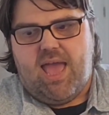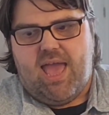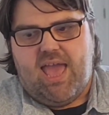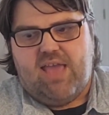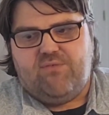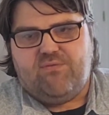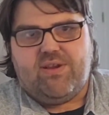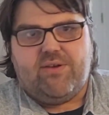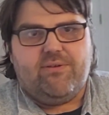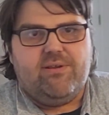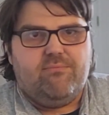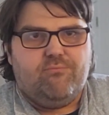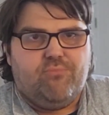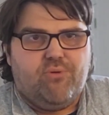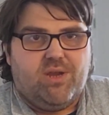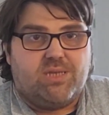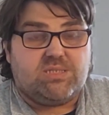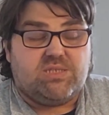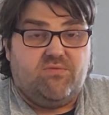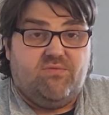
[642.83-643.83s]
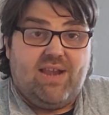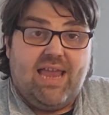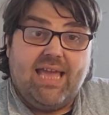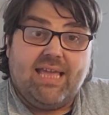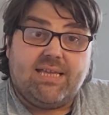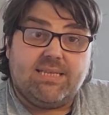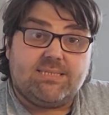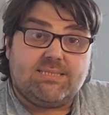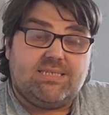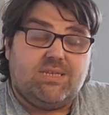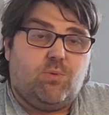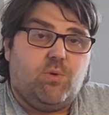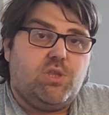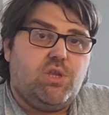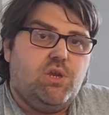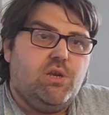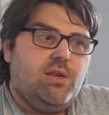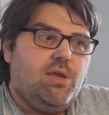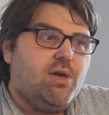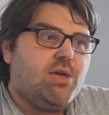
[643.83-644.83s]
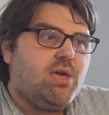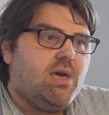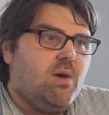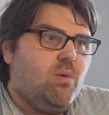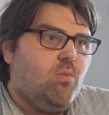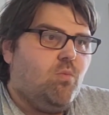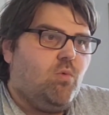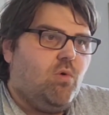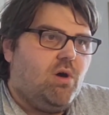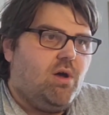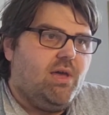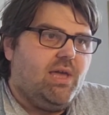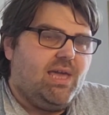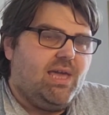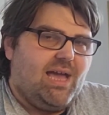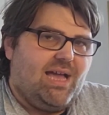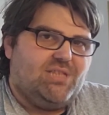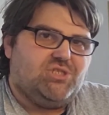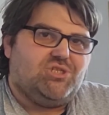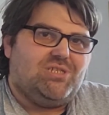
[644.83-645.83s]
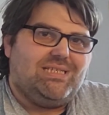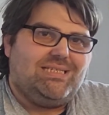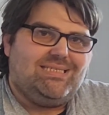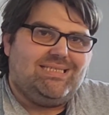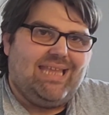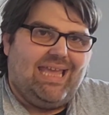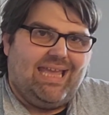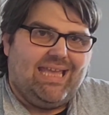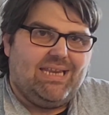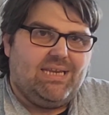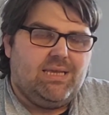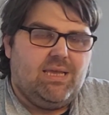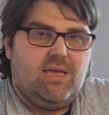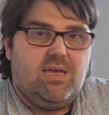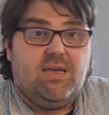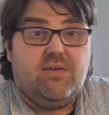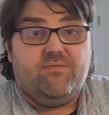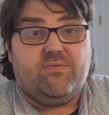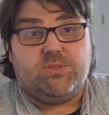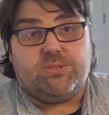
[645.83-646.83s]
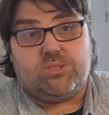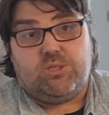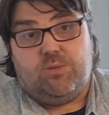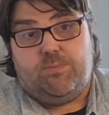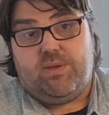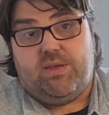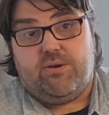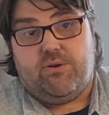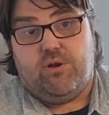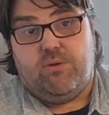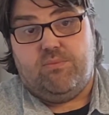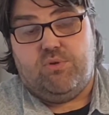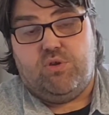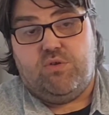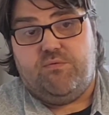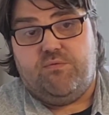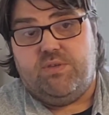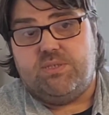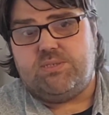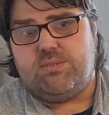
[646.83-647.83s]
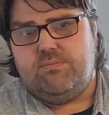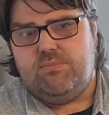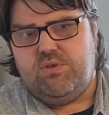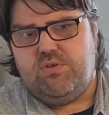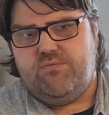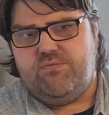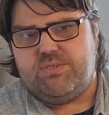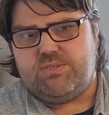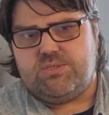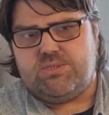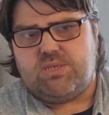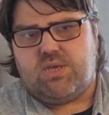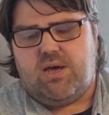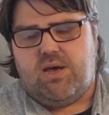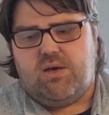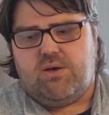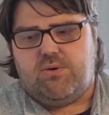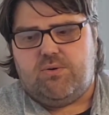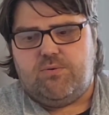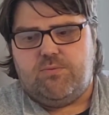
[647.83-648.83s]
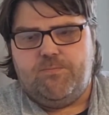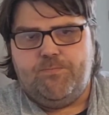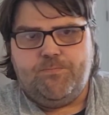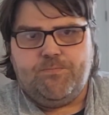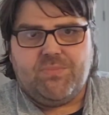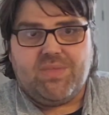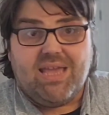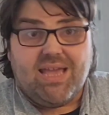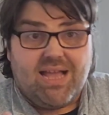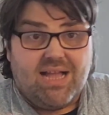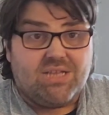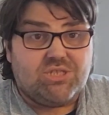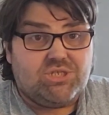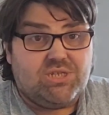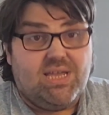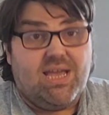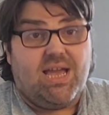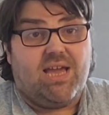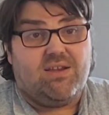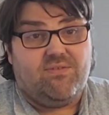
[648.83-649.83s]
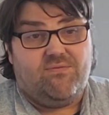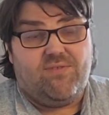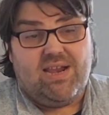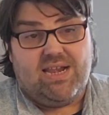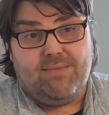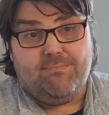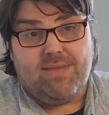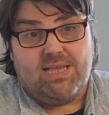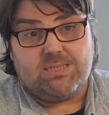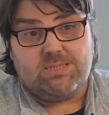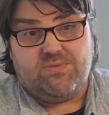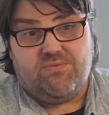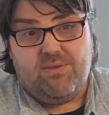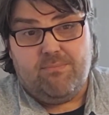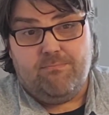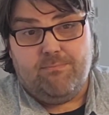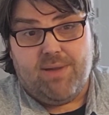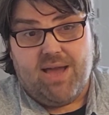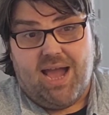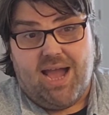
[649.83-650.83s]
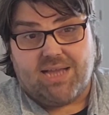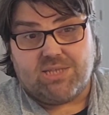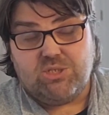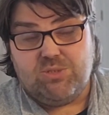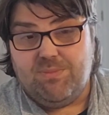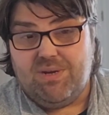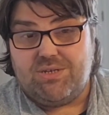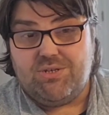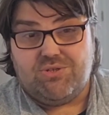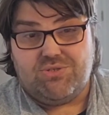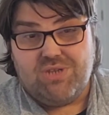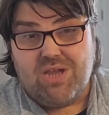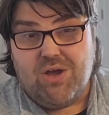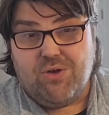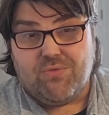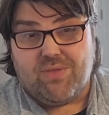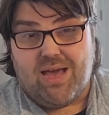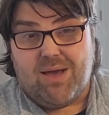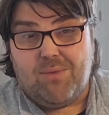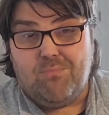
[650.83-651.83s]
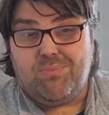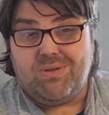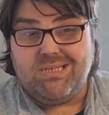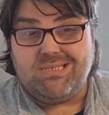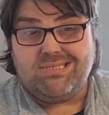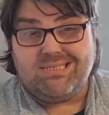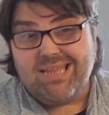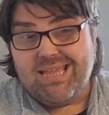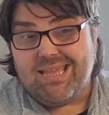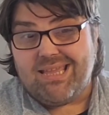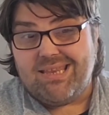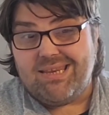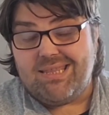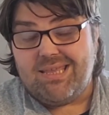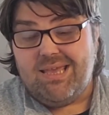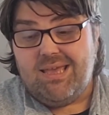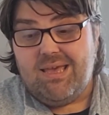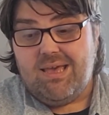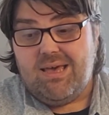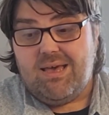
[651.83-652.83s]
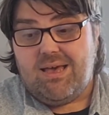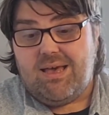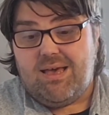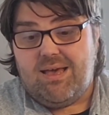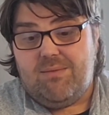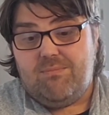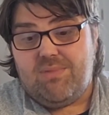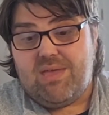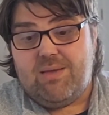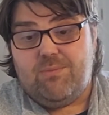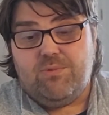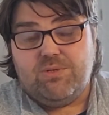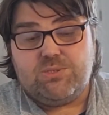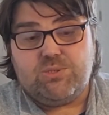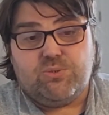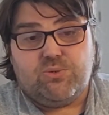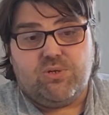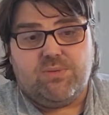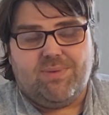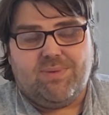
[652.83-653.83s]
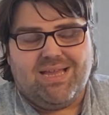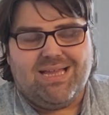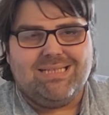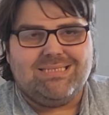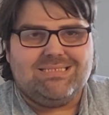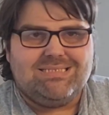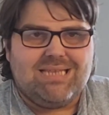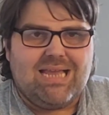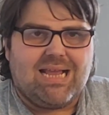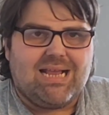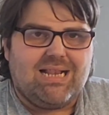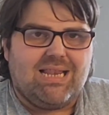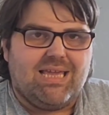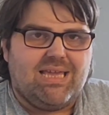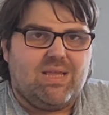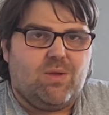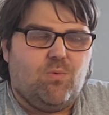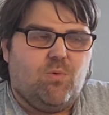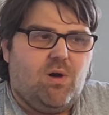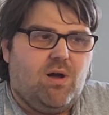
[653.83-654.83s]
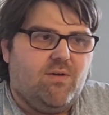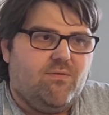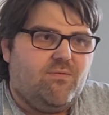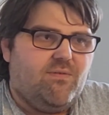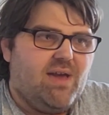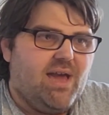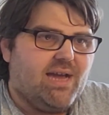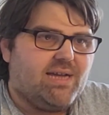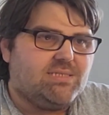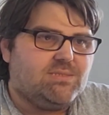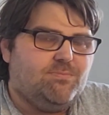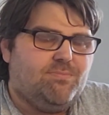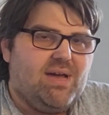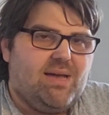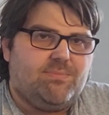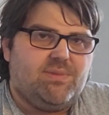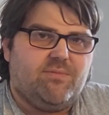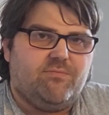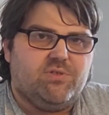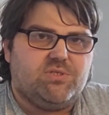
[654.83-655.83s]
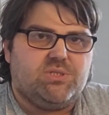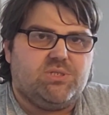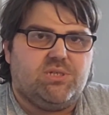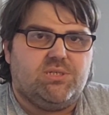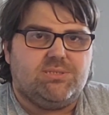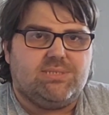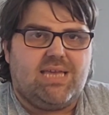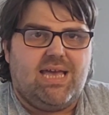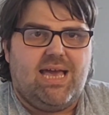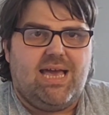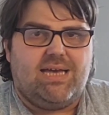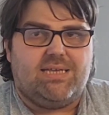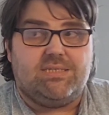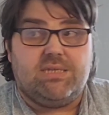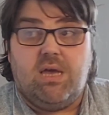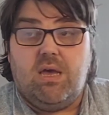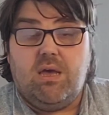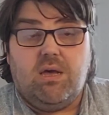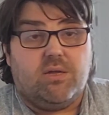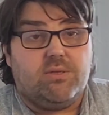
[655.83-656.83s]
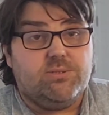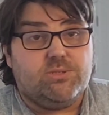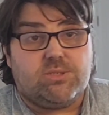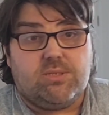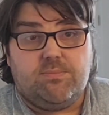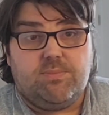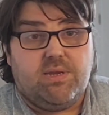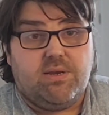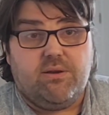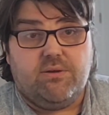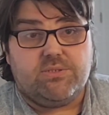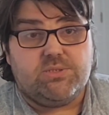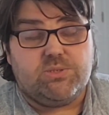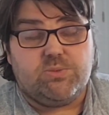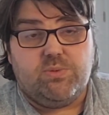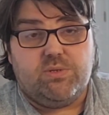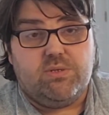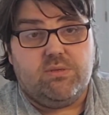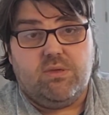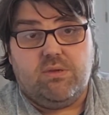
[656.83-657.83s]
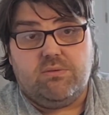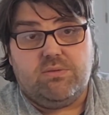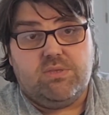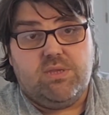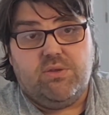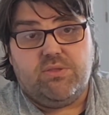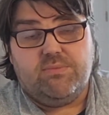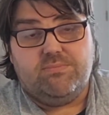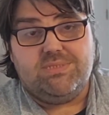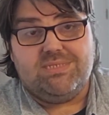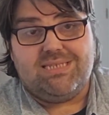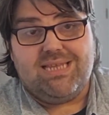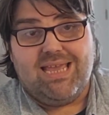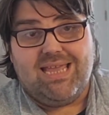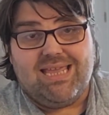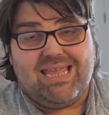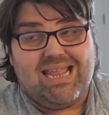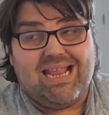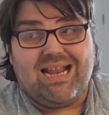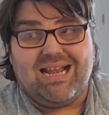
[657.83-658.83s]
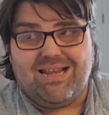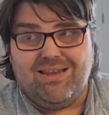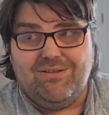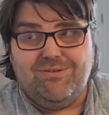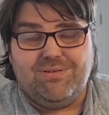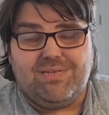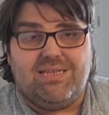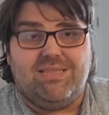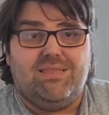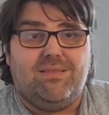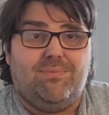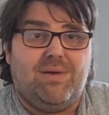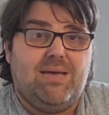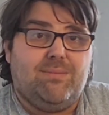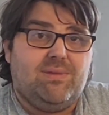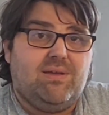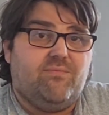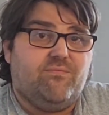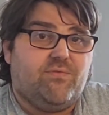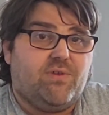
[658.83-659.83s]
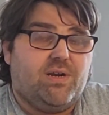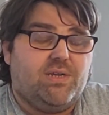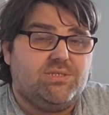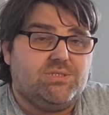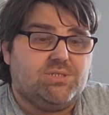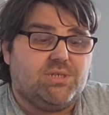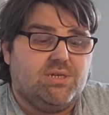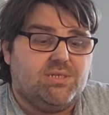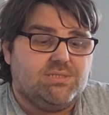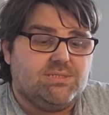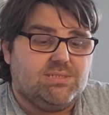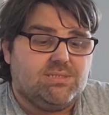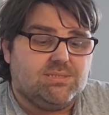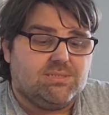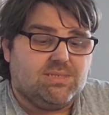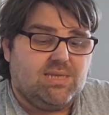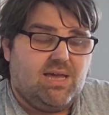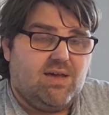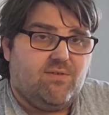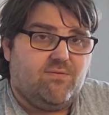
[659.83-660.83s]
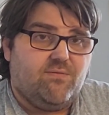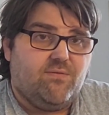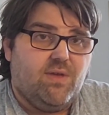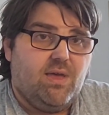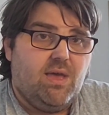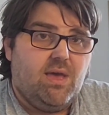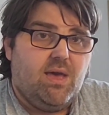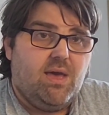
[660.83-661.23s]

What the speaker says: a very impressive legacy. When you look at what it actually did for superhero movies and movies as a whole, it actually had a fairly massive impact. You might not know that, but it did. And we'll talk about exactly what effect Batman Returns had on superheroes as we know them today, including the Batman franchise itself.